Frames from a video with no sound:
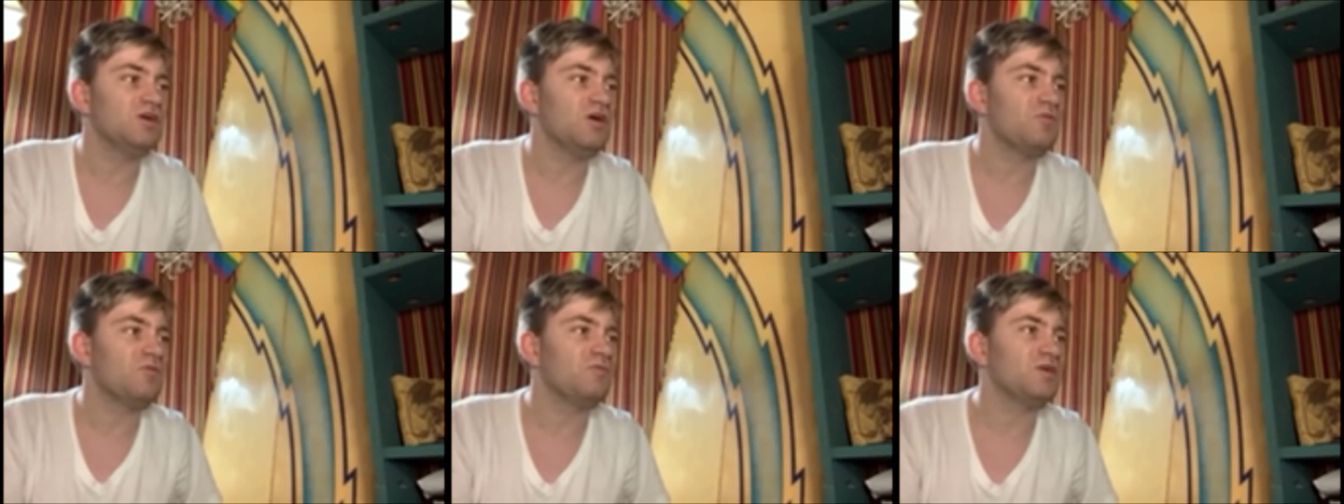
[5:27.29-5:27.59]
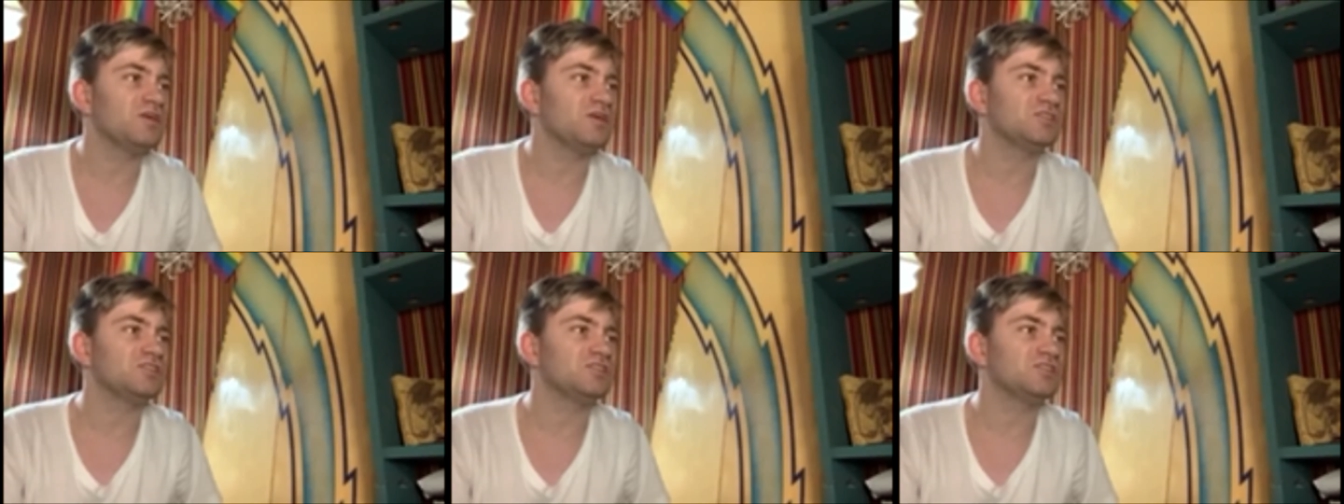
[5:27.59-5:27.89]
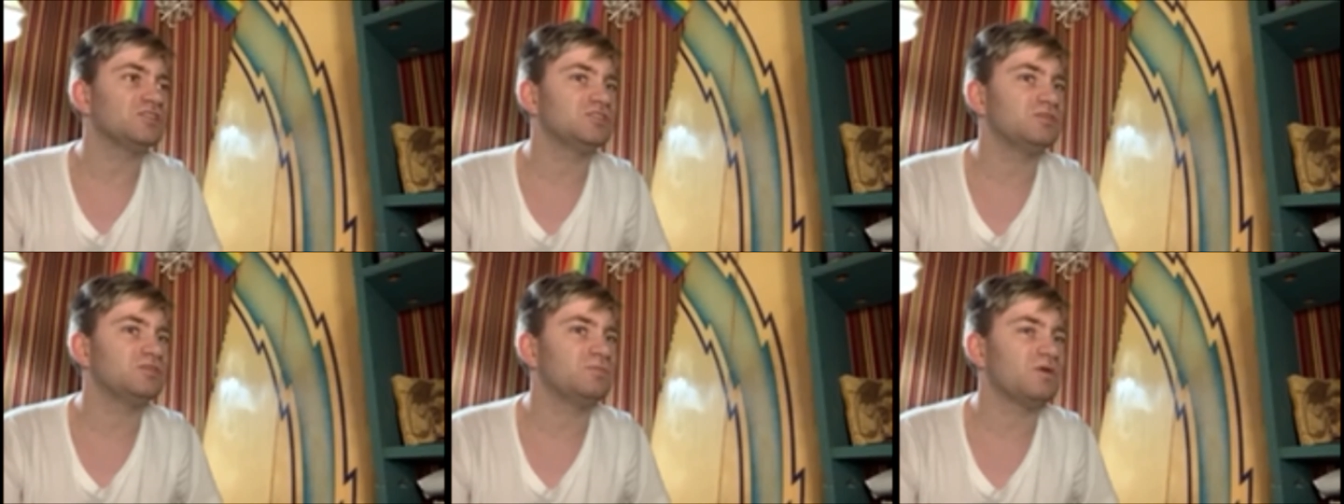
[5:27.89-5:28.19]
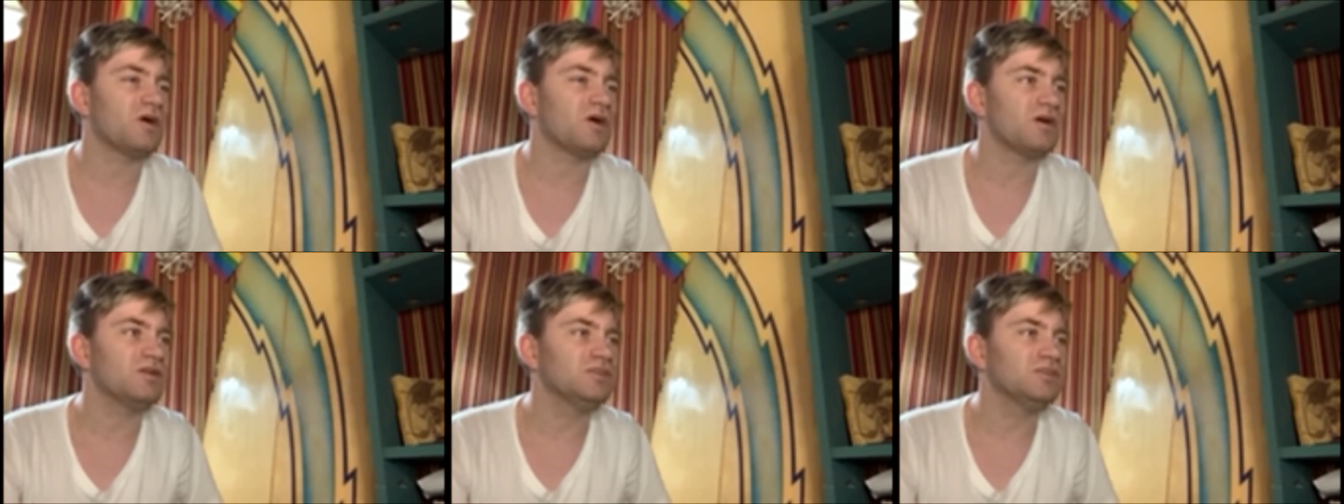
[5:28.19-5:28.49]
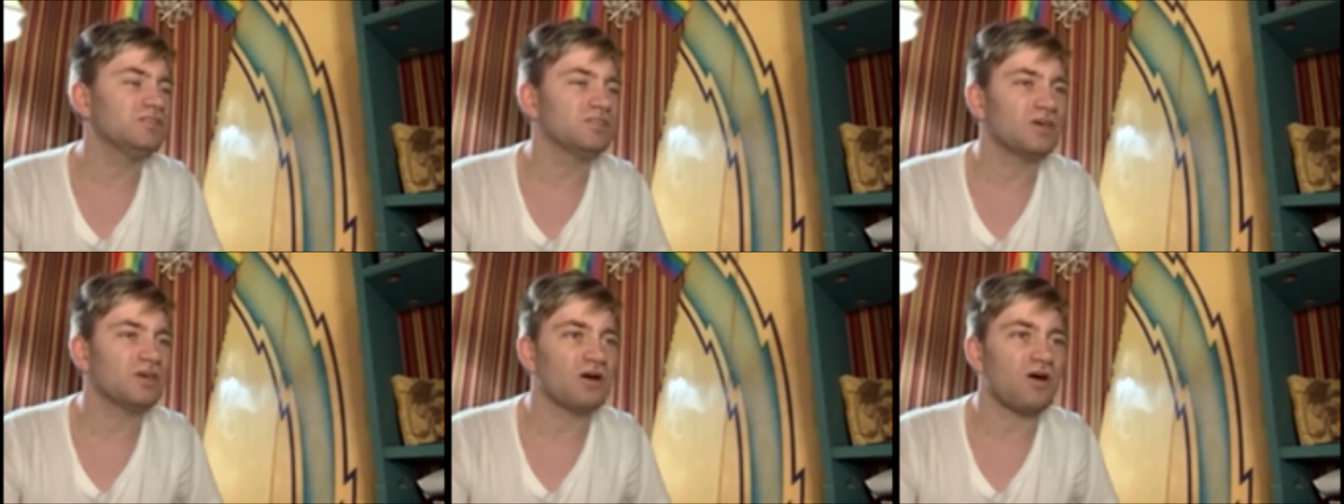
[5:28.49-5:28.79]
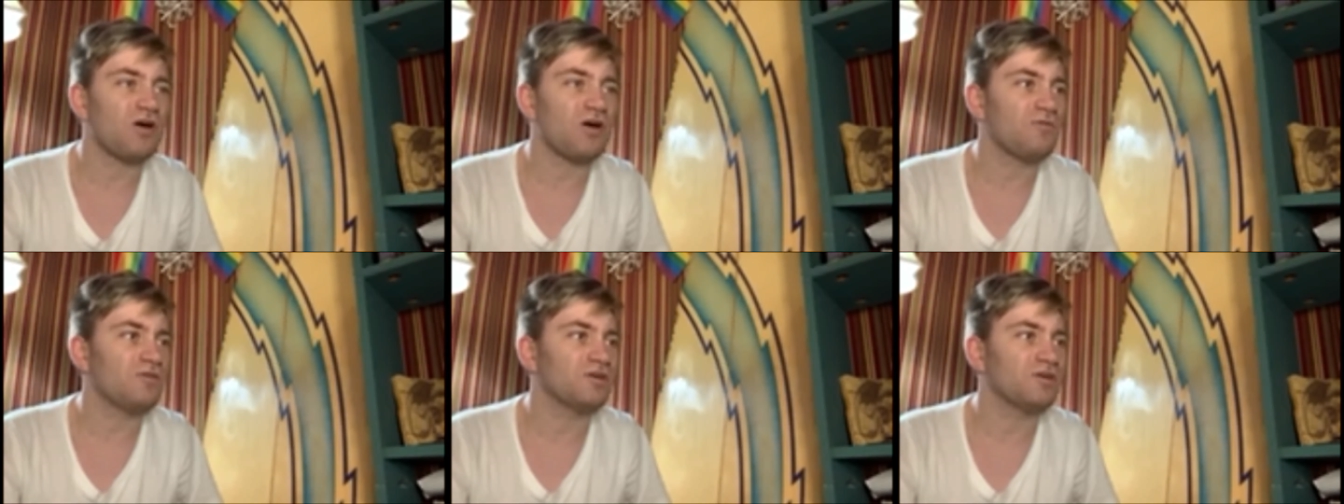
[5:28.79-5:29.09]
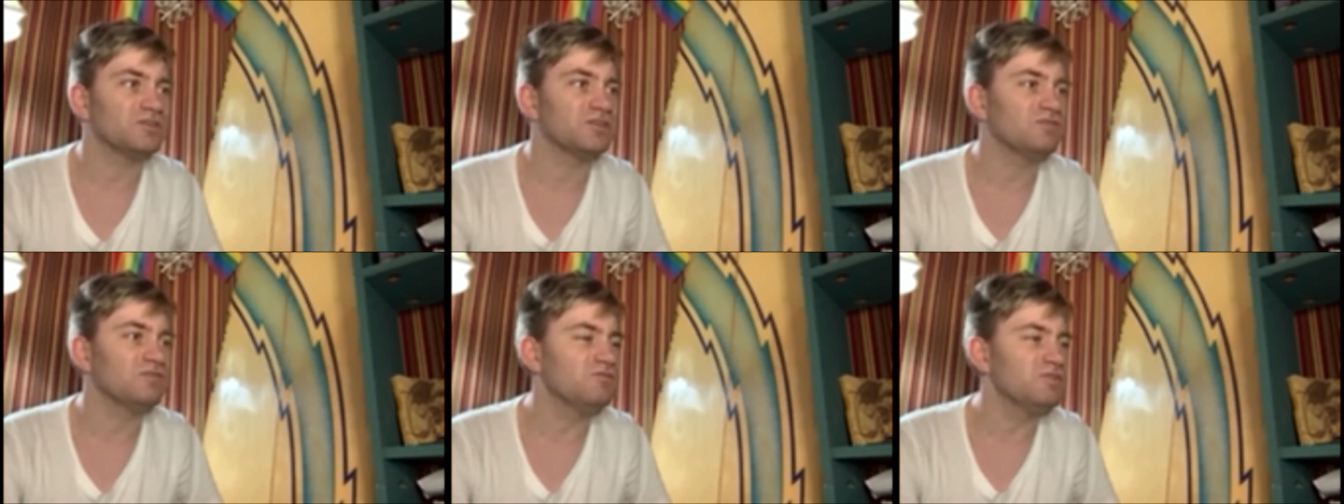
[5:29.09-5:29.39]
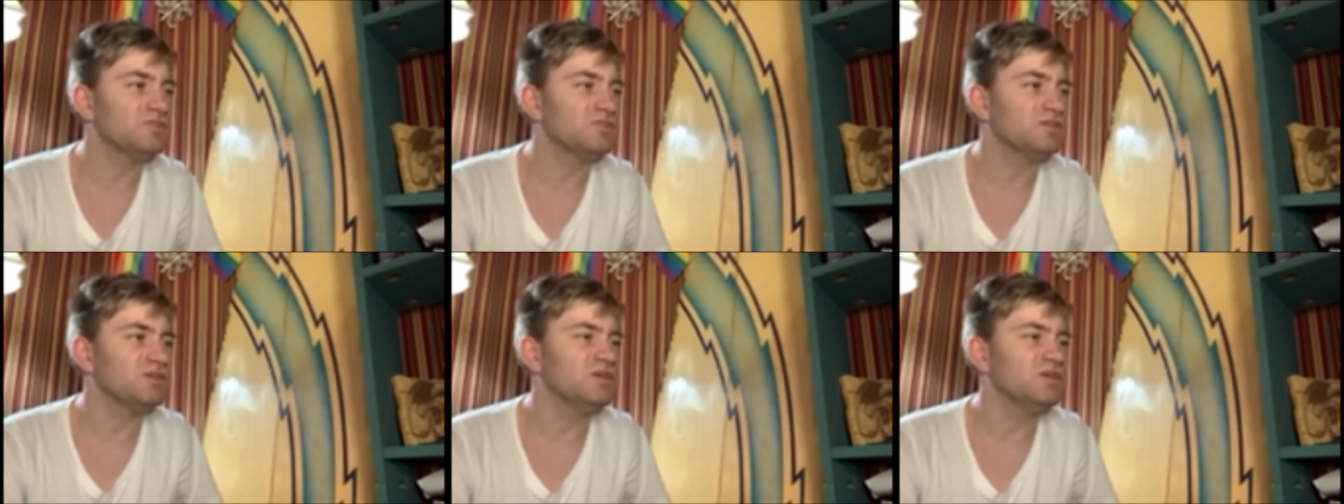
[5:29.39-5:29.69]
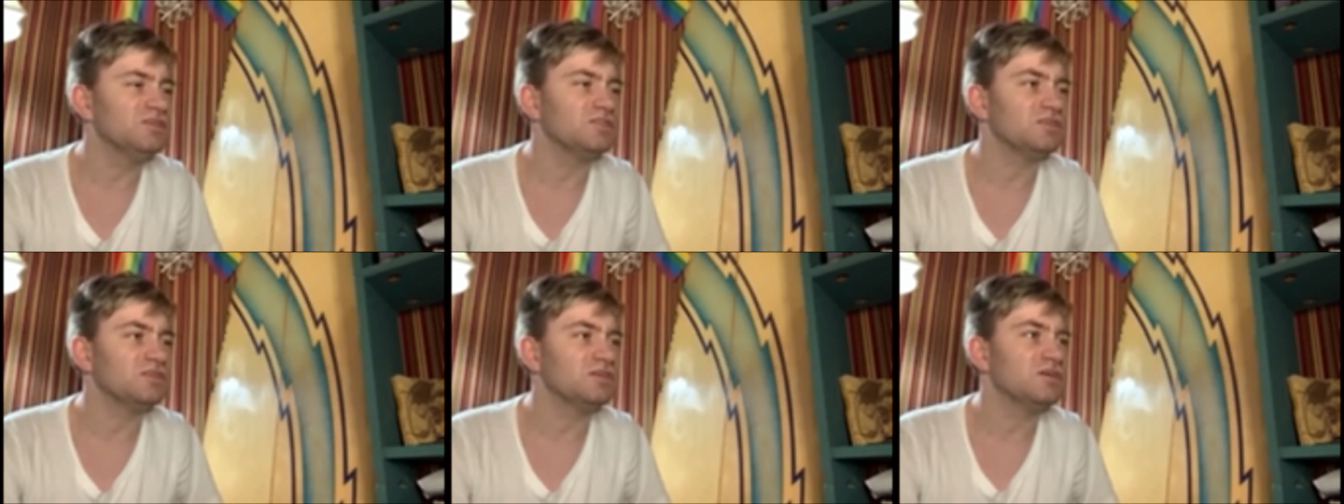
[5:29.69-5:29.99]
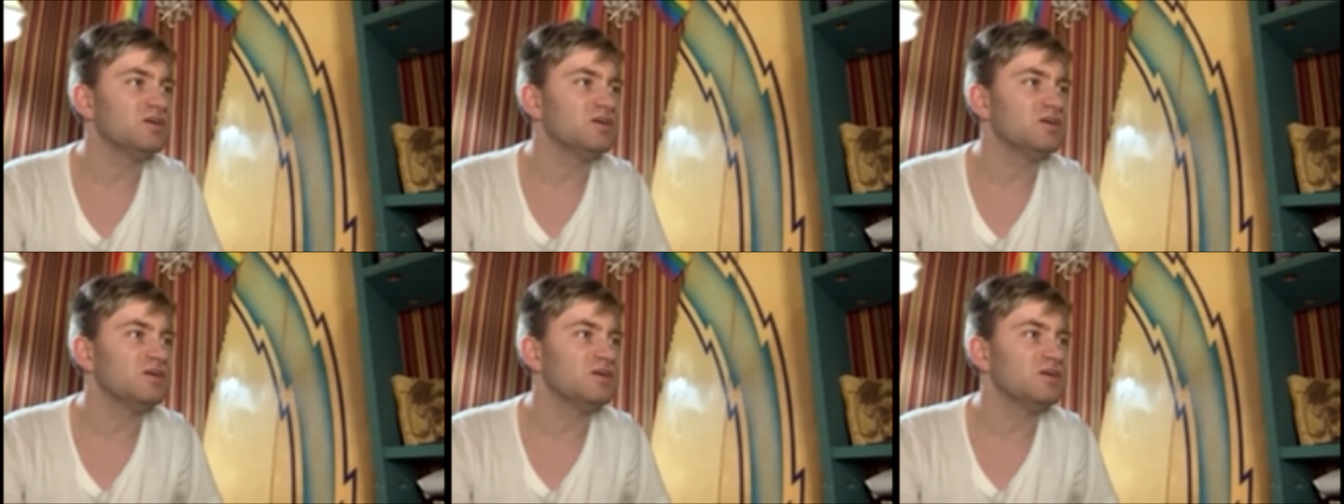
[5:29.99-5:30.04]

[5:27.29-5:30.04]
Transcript: which, to be honest, are relatively easy.